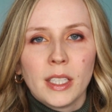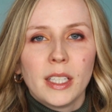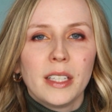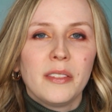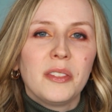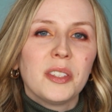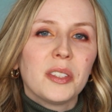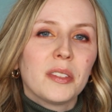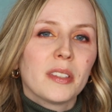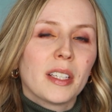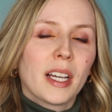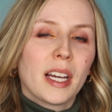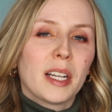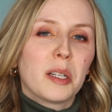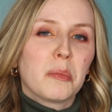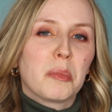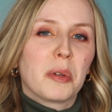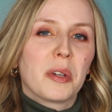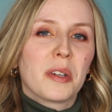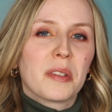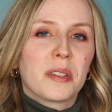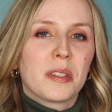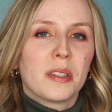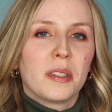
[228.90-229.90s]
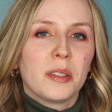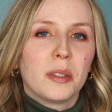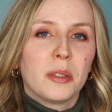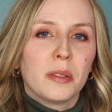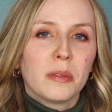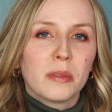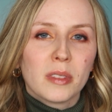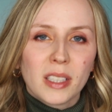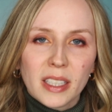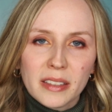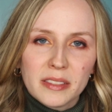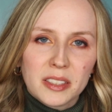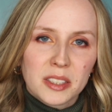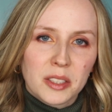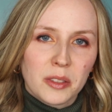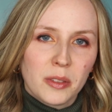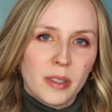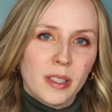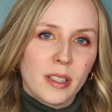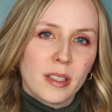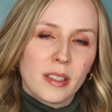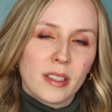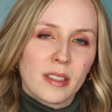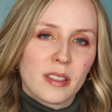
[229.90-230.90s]
If you're the kind of person who loves
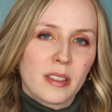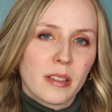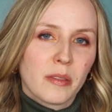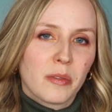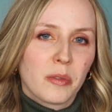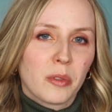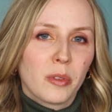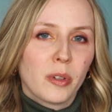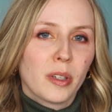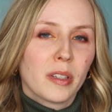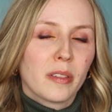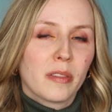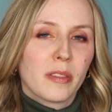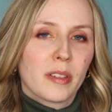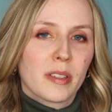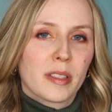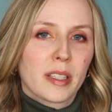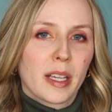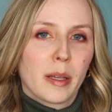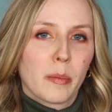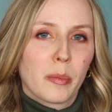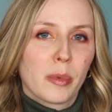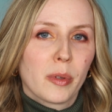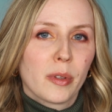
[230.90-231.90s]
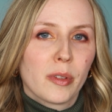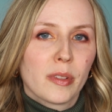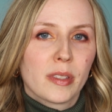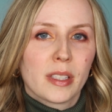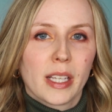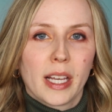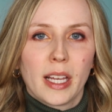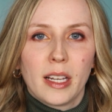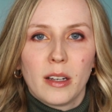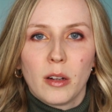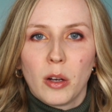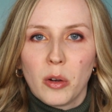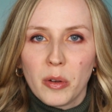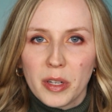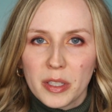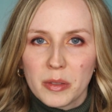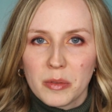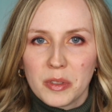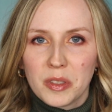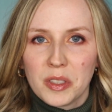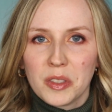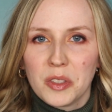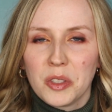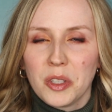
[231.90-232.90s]
going into Sephora for samples and
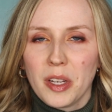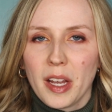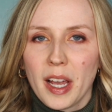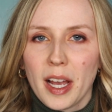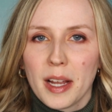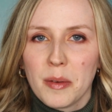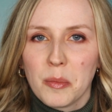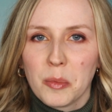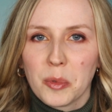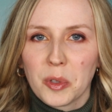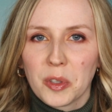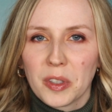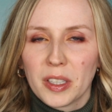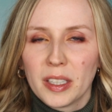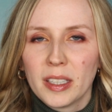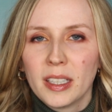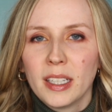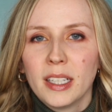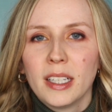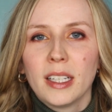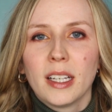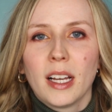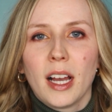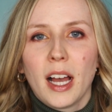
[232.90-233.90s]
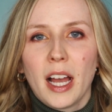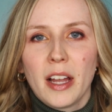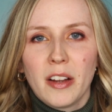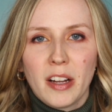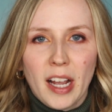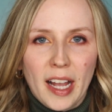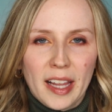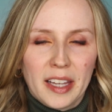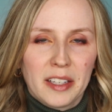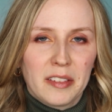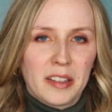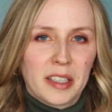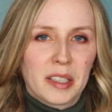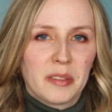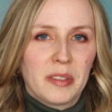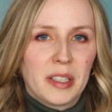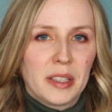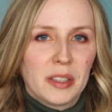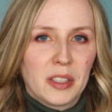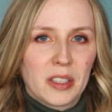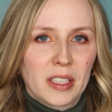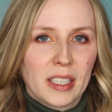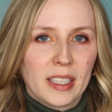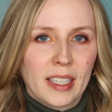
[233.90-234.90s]
always wishes you had more, I highly
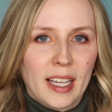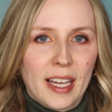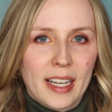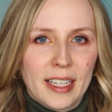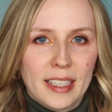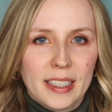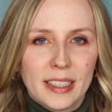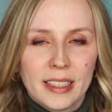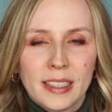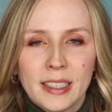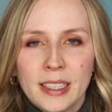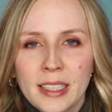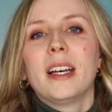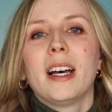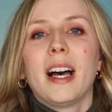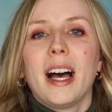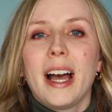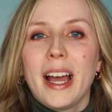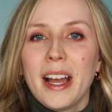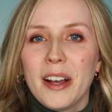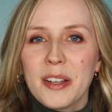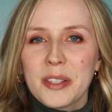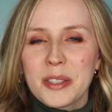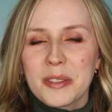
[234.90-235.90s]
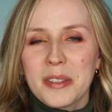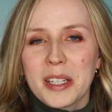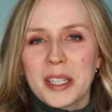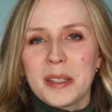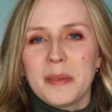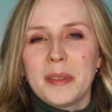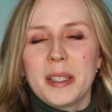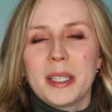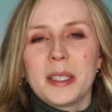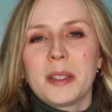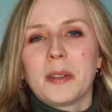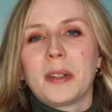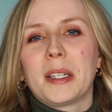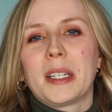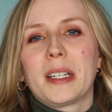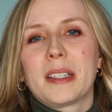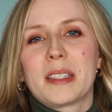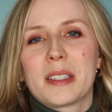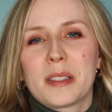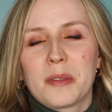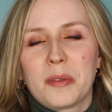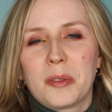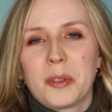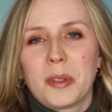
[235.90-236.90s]
recommend looking at it. I also recommend going
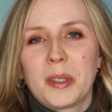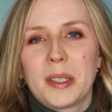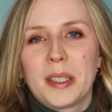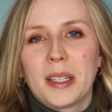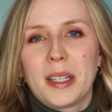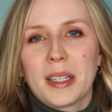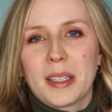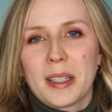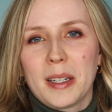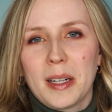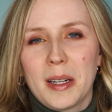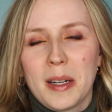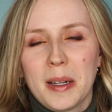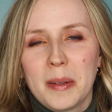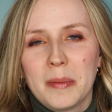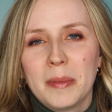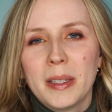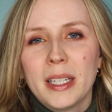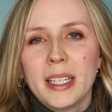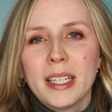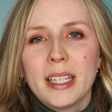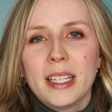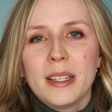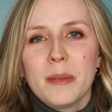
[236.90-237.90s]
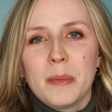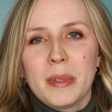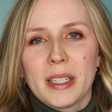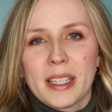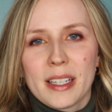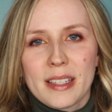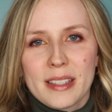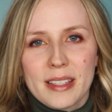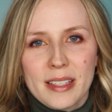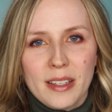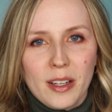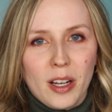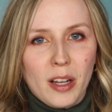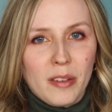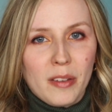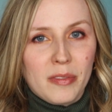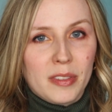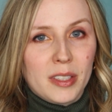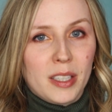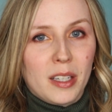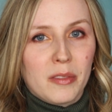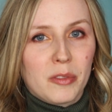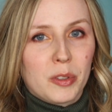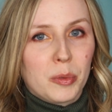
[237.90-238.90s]
on Sephora.com because they
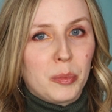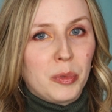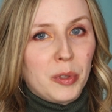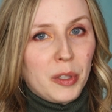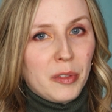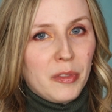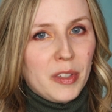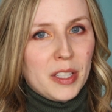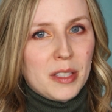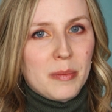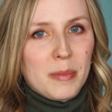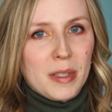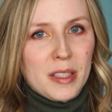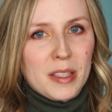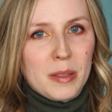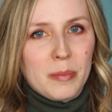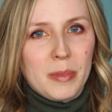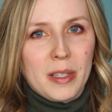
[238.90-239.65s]
often offer previous month's